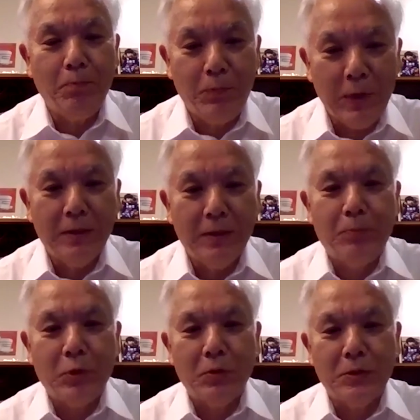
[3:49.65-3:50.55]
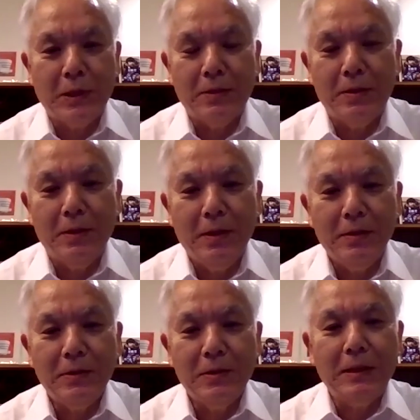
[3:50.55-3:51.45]
big project
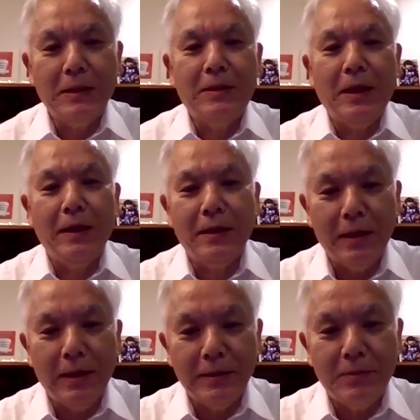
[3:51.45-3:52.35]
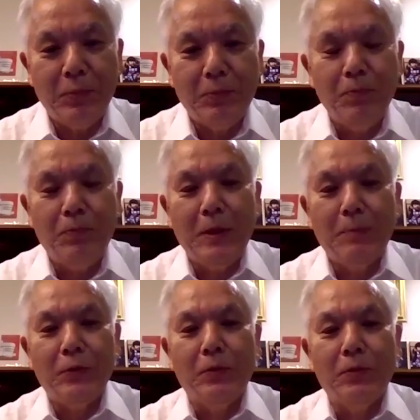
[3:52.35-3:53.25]
that encouraged
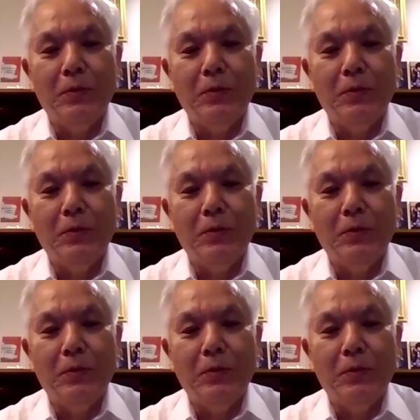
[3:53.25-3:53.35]
people,